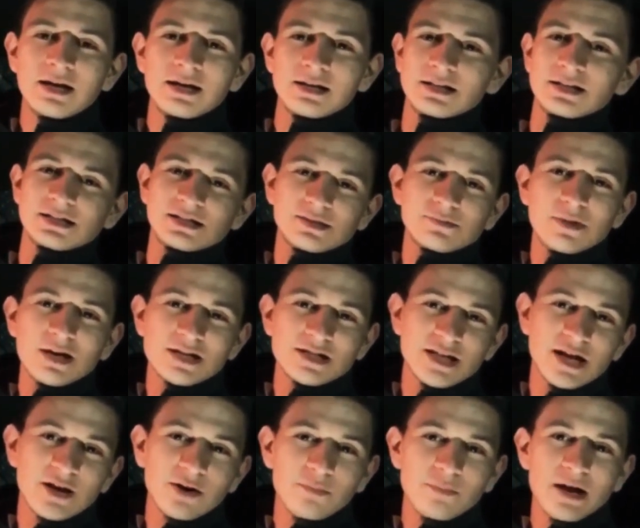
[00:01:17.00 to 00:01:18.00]
this is my
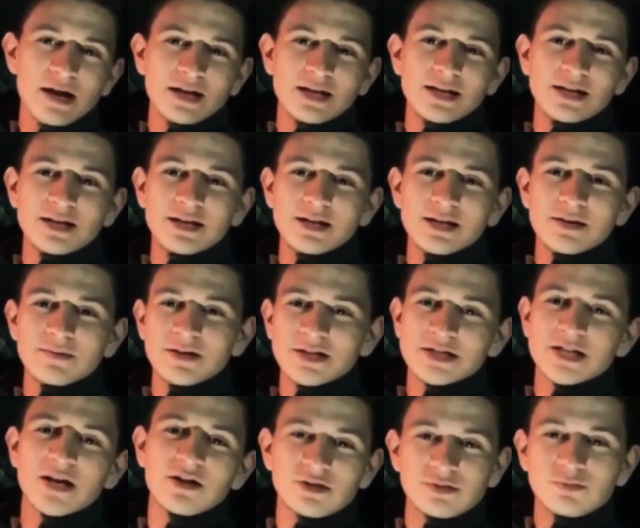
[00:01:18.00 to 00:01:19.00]
shadow back here, my
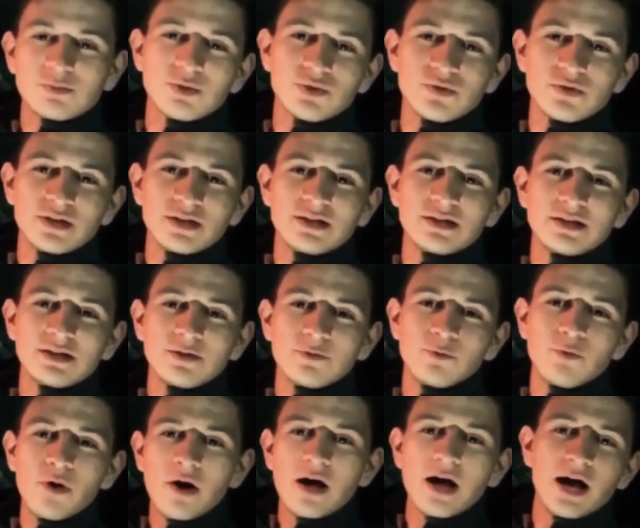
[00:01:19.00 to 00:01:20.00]
shadow's moving
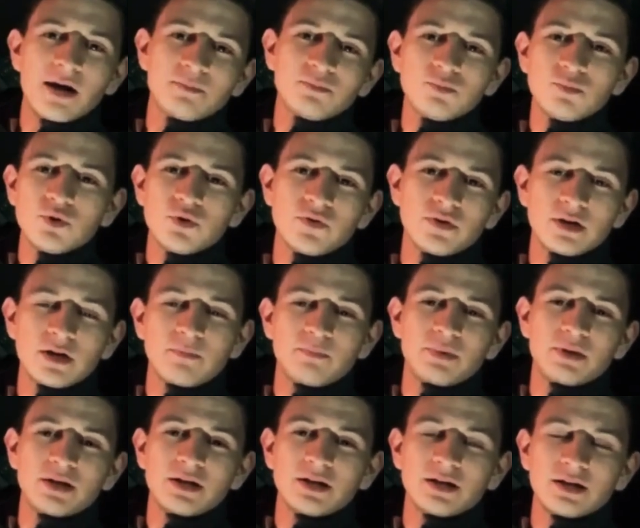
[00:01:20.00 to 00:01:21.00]
while I'm moving up
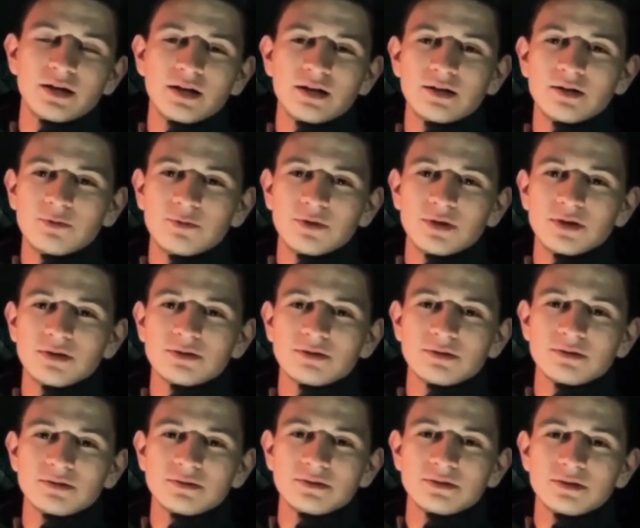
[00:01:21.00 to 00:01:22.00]
here in the world,
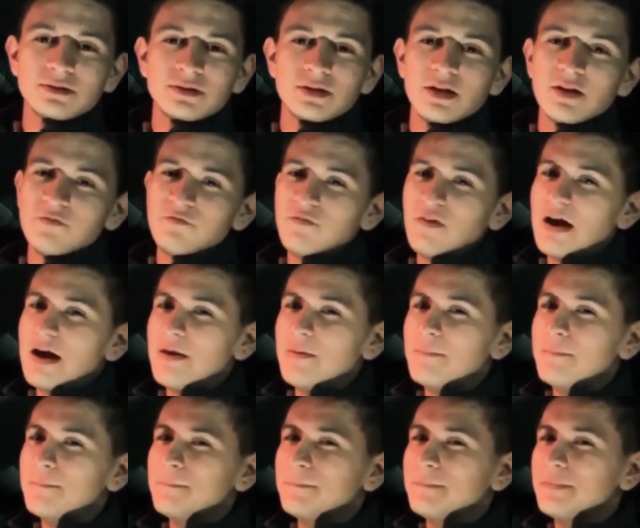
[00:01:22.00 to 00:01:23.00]
if
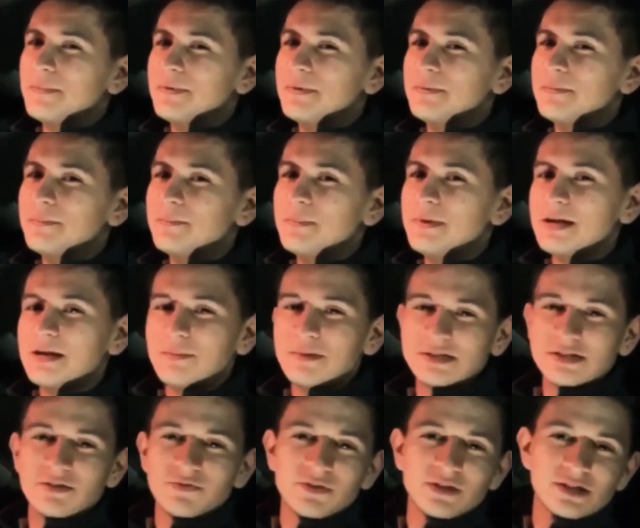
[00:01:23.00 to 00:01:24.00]
I'm making
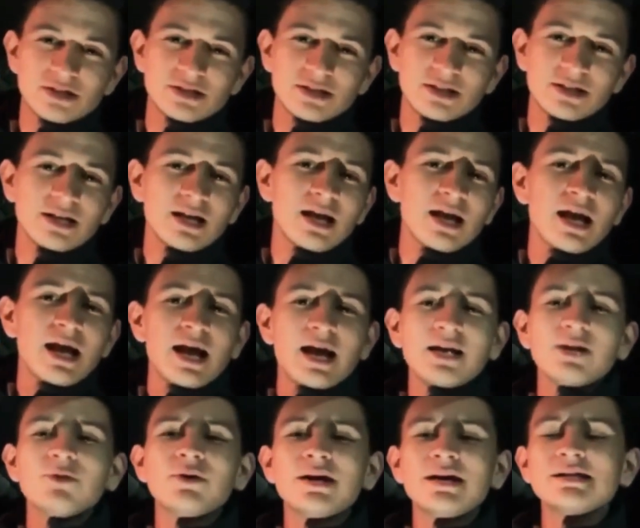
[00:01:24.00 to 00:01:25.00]
myself understand.
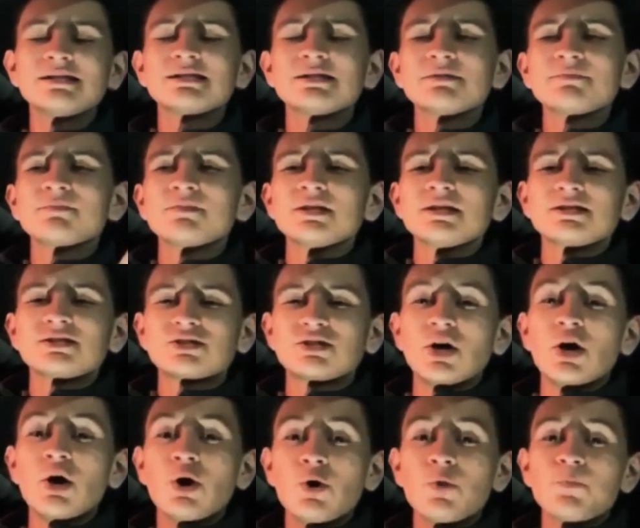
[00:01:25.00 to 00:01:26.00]
Anyways,
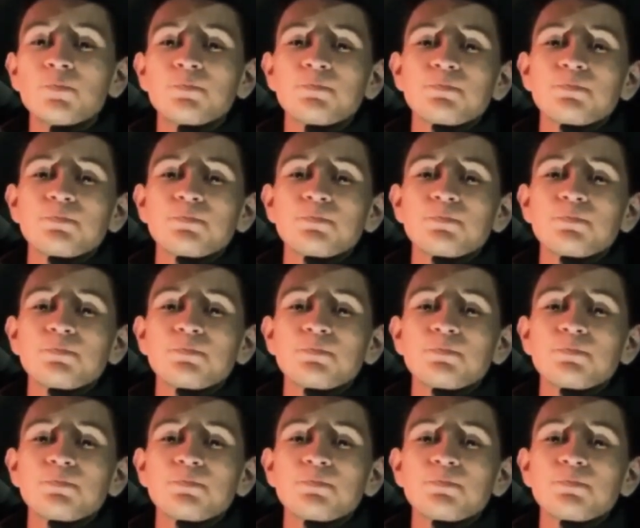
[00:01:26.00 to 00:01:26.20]
so